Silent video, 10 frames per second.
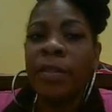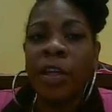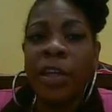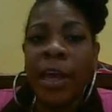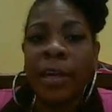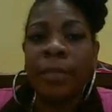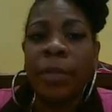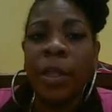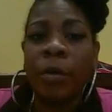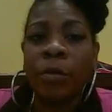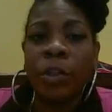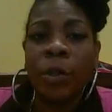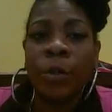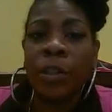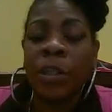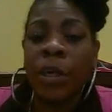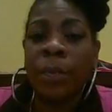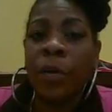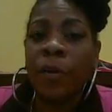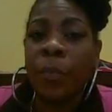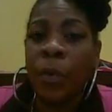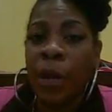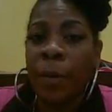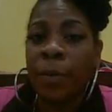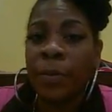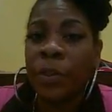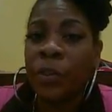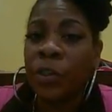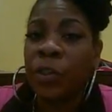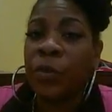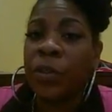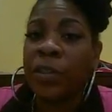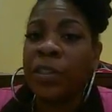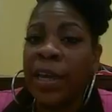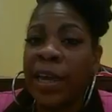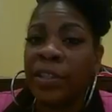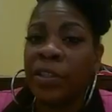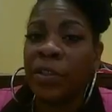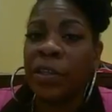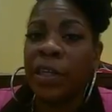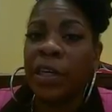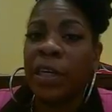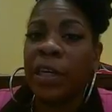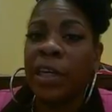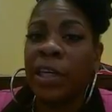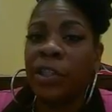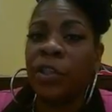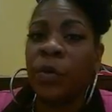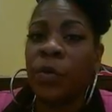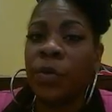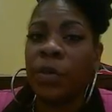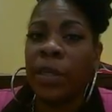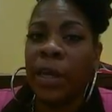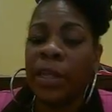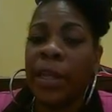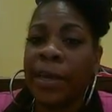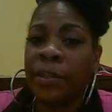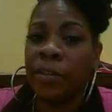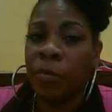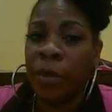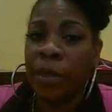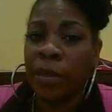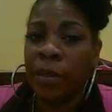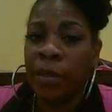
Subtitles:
The data below shows the number of problems her students answered each school day last week.